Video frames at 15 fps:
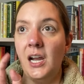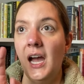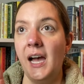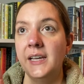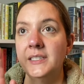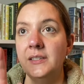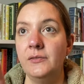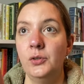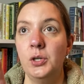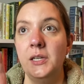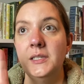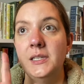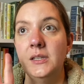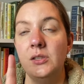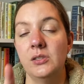has a
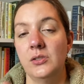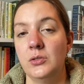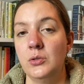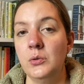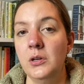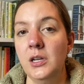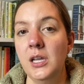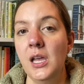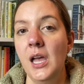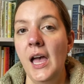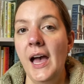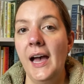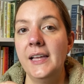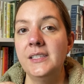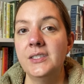voice in the story.
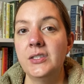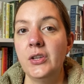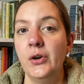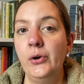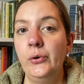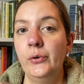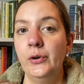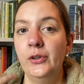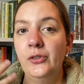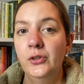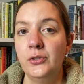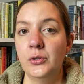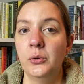And so the